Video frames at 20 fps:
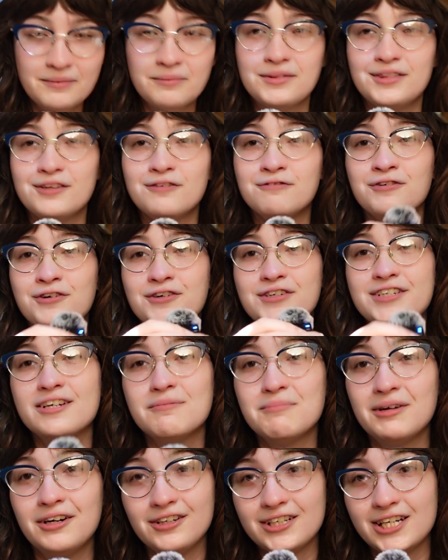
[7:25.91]
The first
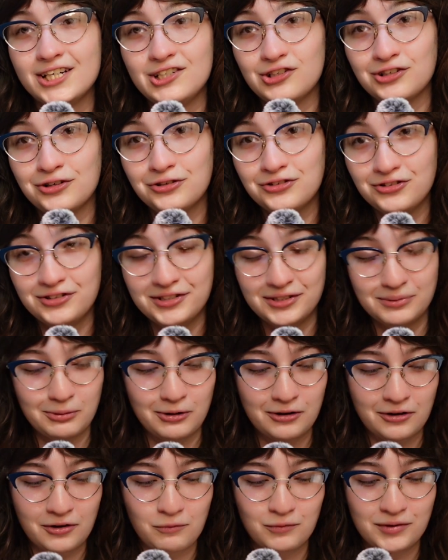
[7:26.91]
American children's
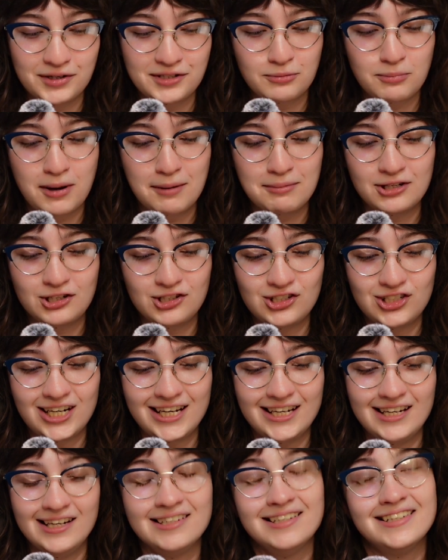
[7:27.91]
book was published
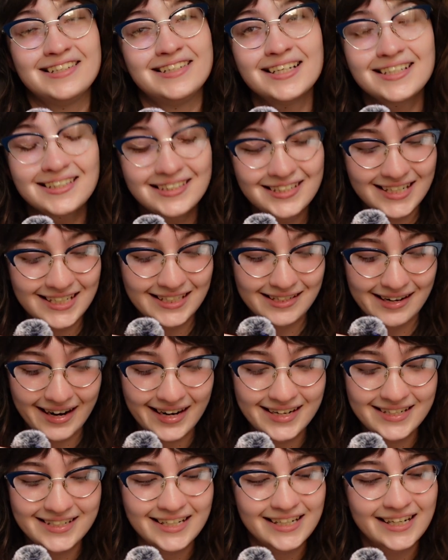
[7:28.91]
in
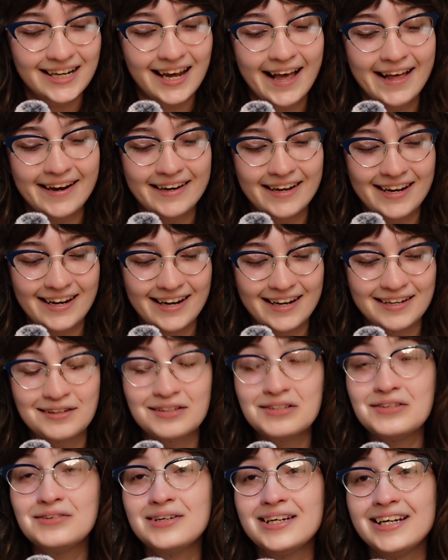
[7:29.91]
1690, and it
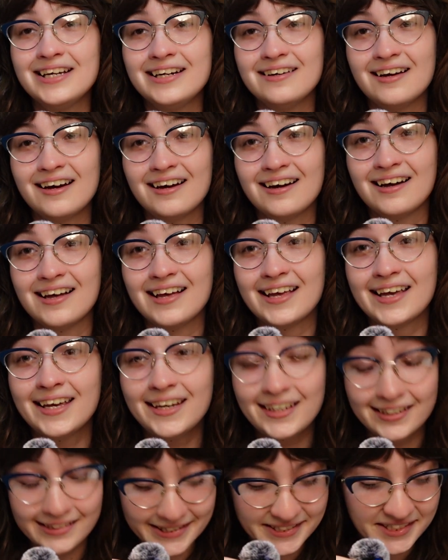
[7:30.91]
included uh,
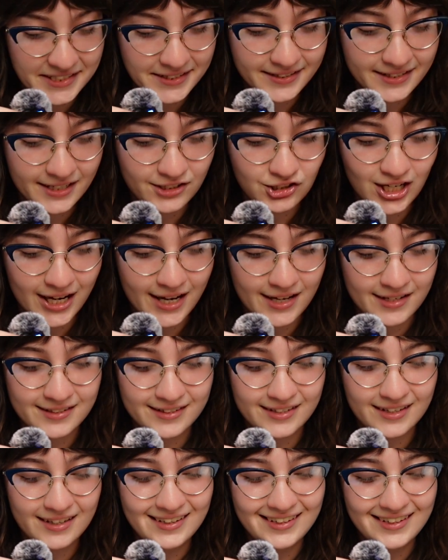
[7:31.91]
hits such as